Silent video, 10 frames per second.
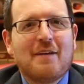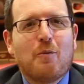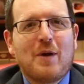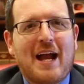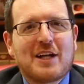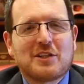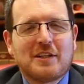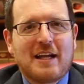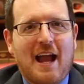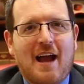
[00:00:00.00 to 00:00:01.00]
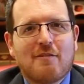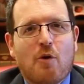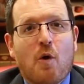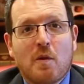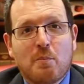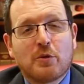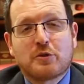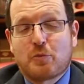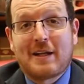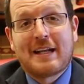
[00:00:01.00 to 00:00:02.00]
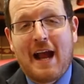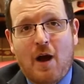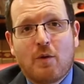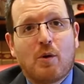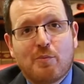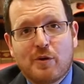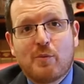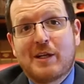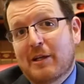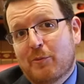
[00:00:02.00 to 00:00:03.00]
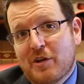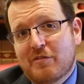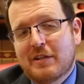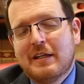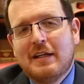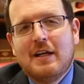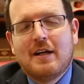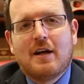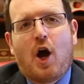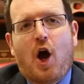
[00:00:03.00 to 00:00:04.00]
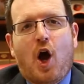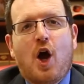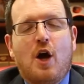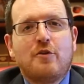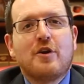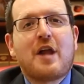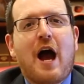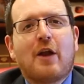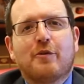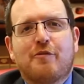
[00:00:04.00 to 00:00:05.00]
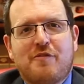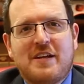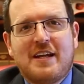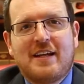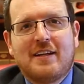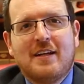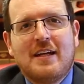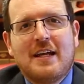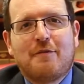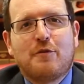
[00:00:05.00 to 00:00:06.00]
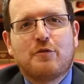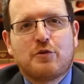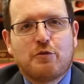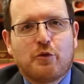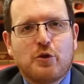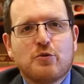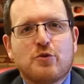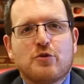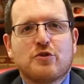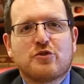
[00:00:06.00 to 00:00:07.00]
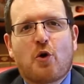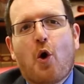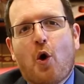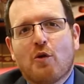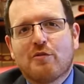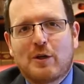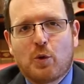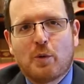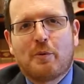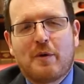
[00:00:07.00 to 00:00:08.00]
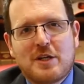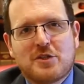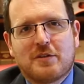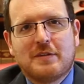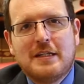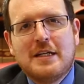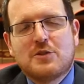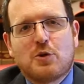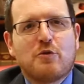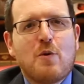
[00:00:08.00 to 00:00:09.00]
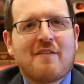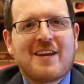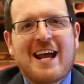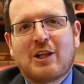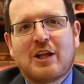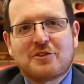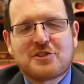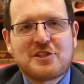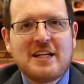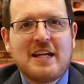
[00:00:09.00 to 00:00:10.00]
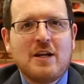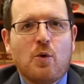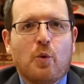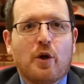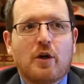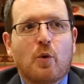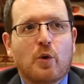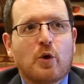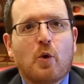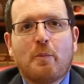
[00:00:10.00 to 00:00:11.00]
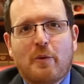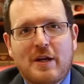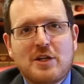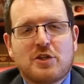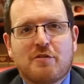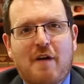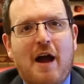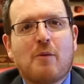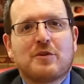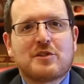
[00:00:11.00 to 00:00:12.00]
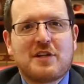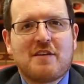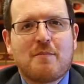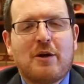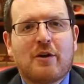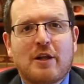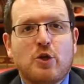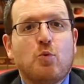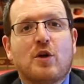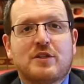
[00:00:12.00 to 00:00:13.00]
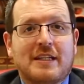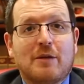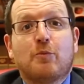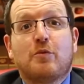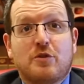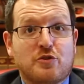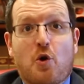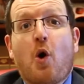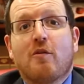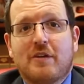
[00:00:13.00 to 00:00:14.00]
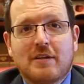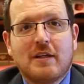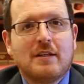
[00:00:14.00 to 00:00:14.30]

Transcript: We actually have on the books right now, hopefully we can get rid of it, a $100 fee for you to dissolve a corporation. So if you have an LLC or a corporation filed with the state of Maryland, you want to dissolve it.